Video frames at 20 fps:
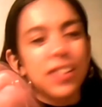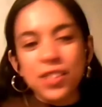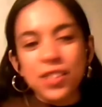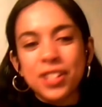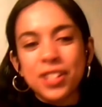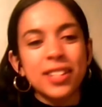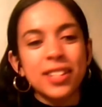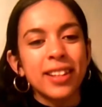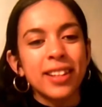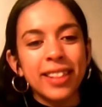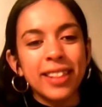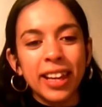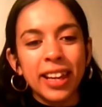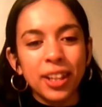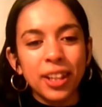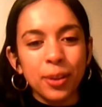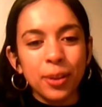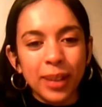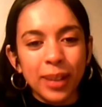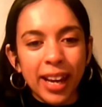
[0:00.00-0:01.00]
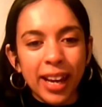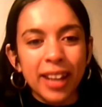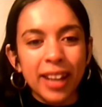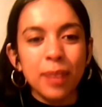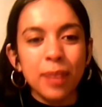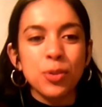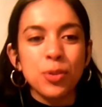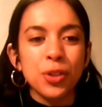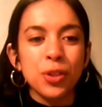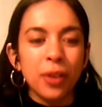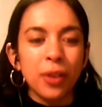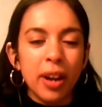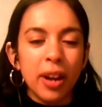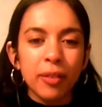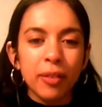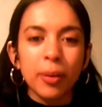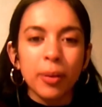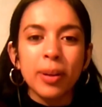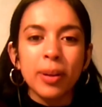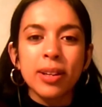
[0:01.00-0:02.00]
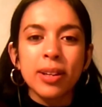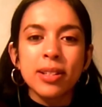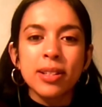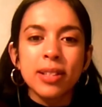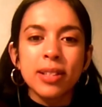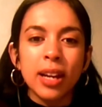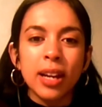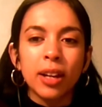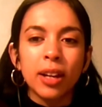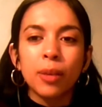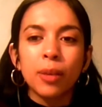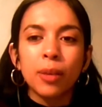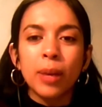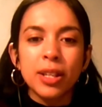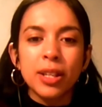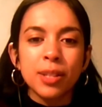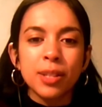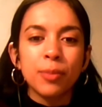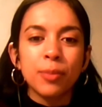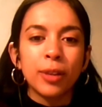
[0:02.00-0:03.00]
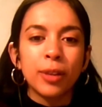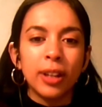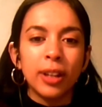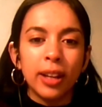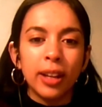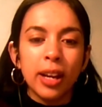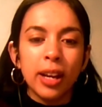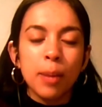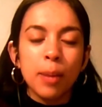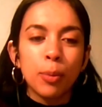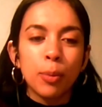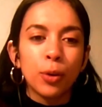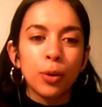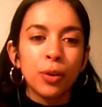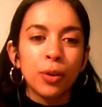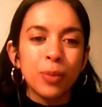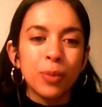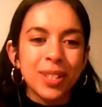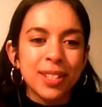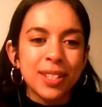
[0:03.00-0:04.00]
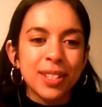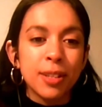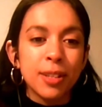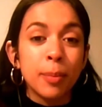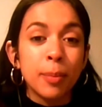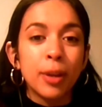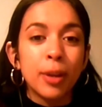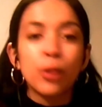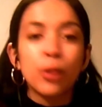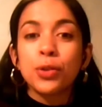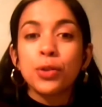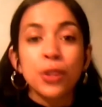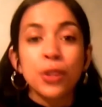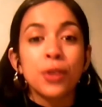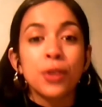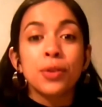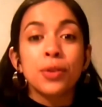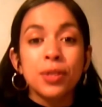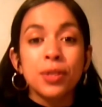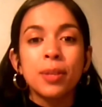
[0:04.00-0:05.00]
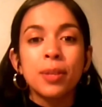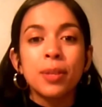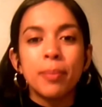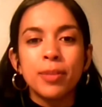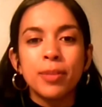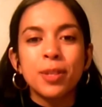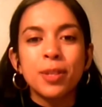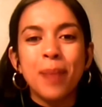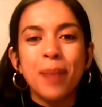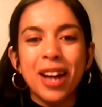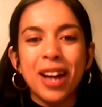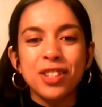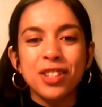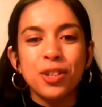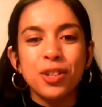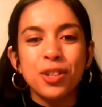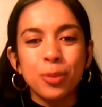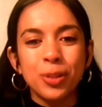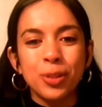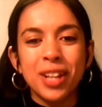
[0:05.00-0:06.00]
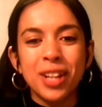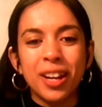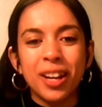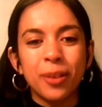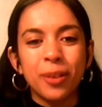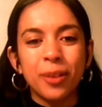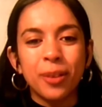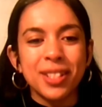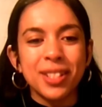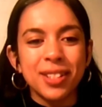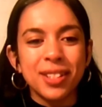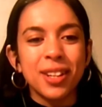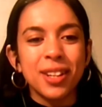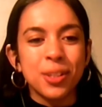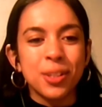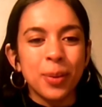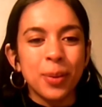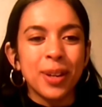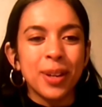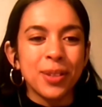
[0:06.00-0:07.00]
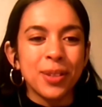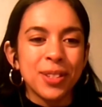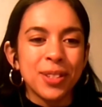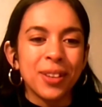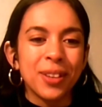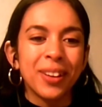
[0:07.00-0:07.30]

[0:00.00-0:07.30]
just thank you again. I'm sure everyone has taken away some really important wisdom and also some actionable takeaways as well. So